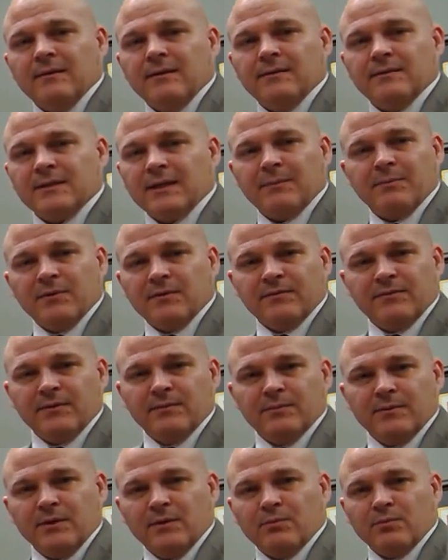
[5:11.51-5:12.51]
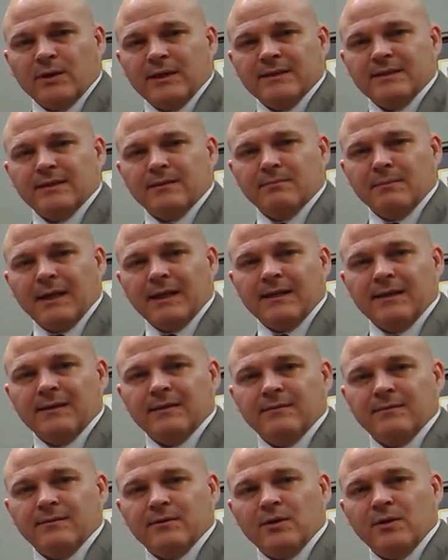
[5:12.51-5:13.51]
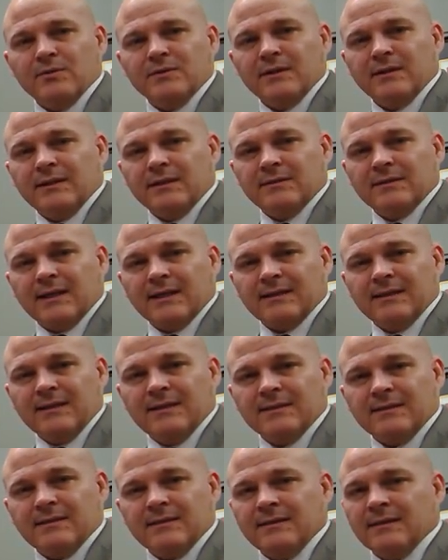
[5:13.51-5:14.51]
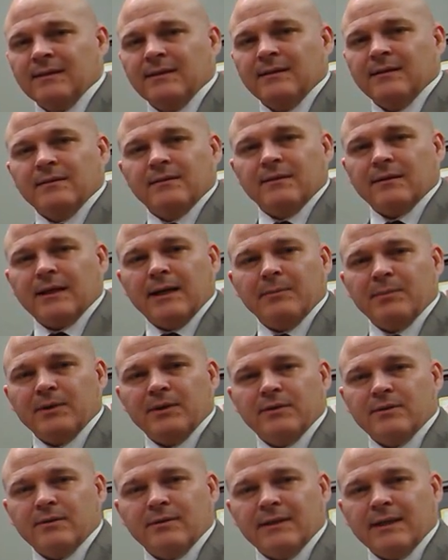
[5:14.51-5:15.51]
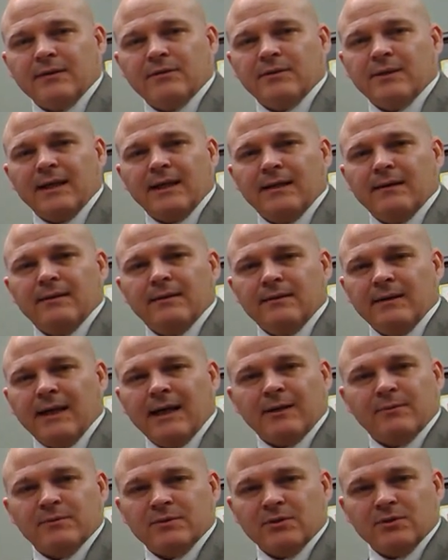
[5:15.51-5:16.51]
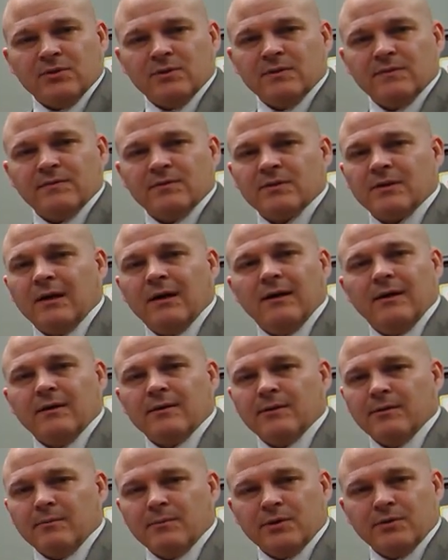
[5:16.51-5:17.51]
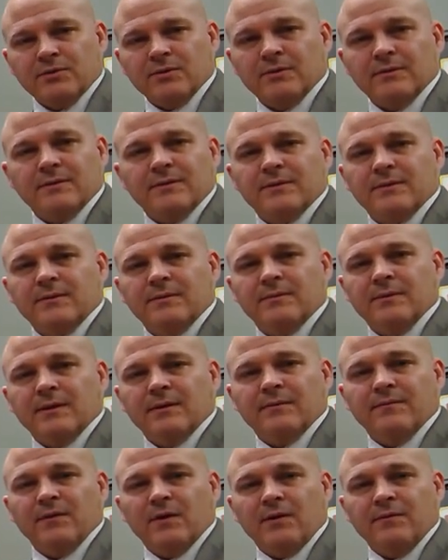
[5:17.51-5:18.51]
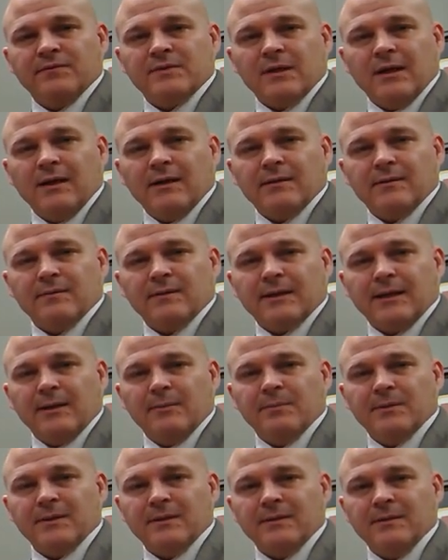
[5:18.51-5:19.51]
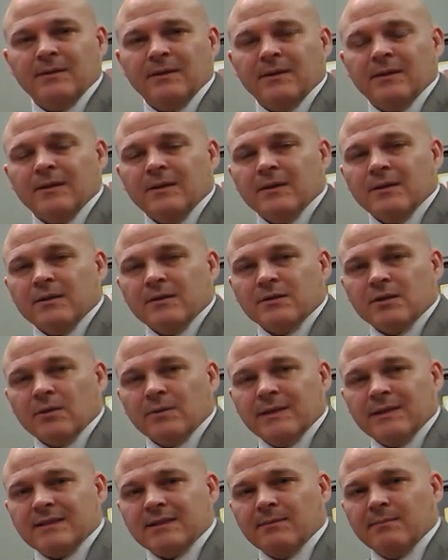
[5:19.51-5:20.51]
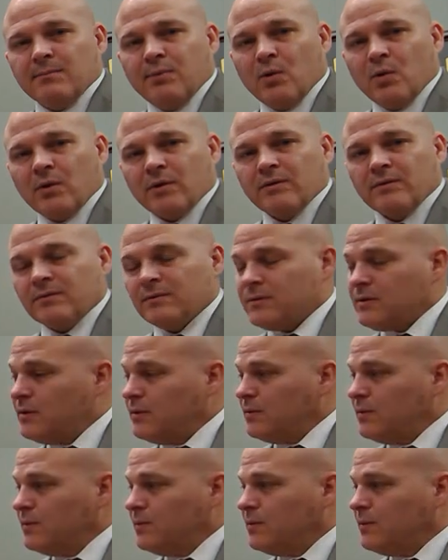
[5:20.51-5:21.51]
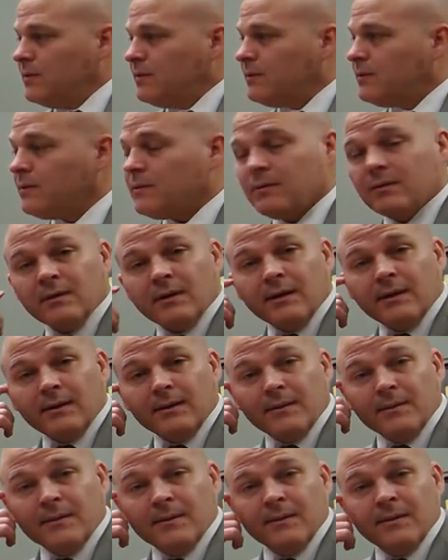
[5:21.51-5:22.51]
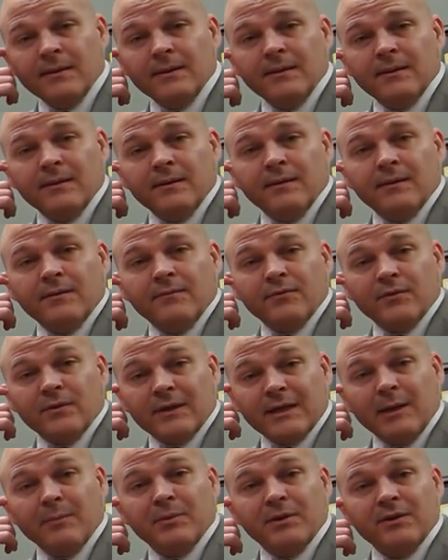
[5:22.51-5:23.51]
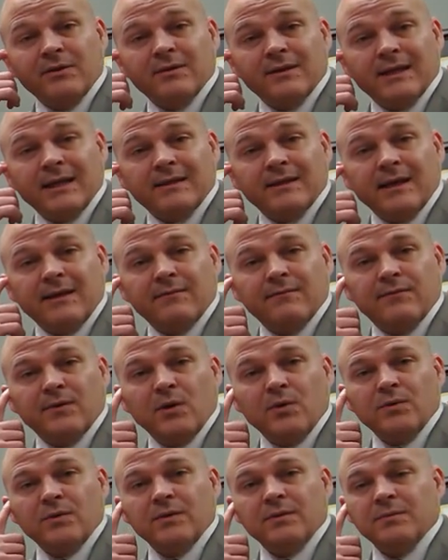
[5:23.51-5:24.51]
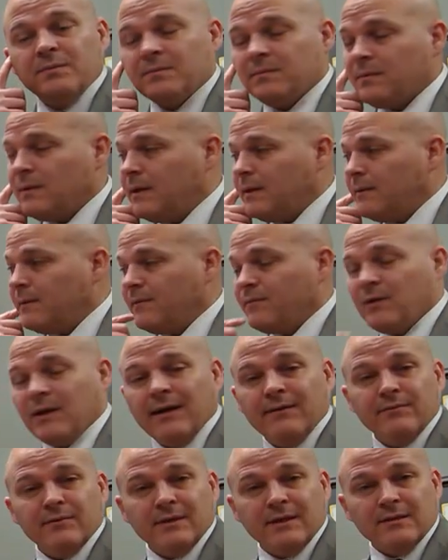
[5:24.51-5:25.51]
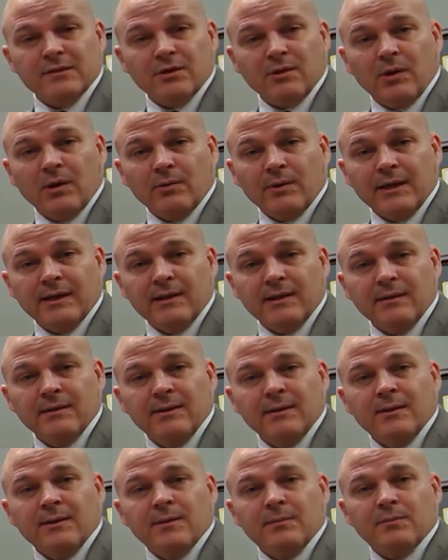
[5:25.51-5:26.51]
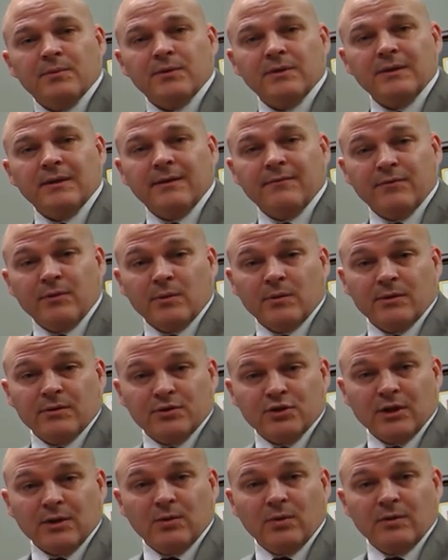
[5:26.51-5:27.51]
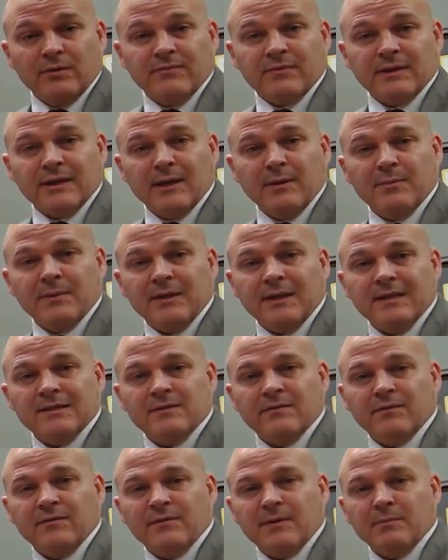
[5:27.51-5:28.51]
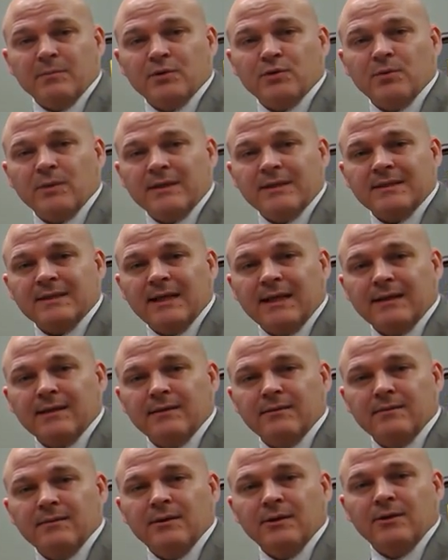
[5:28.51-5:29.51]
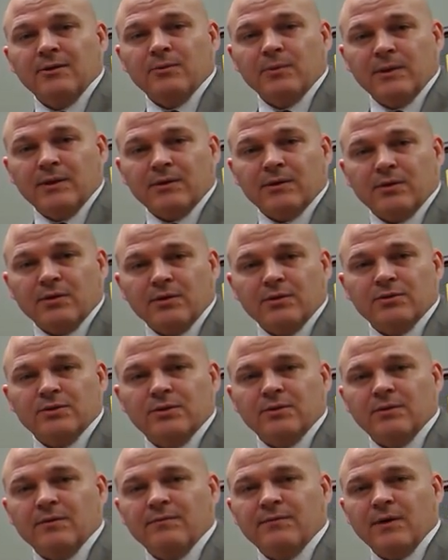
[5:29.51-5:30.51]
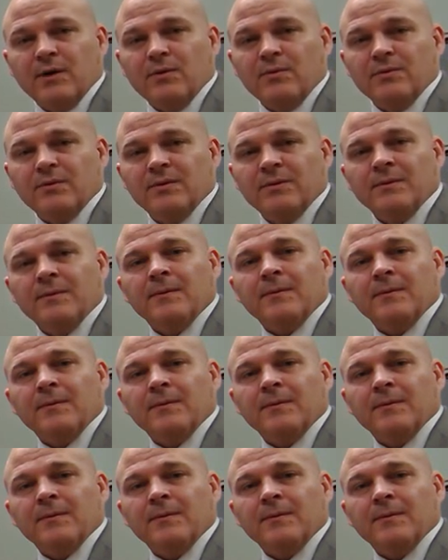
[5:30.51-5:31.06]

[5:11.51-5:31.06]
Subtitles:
Separate from raising money and closing deals like this, the company couldn't entertain acquisitions for stock or mergers that involve stock of the company. So it's important to for the company to get that vote. If you haven't done so already, please, if you're a shareholder of the company as of November 22nd, we encourage you to vote.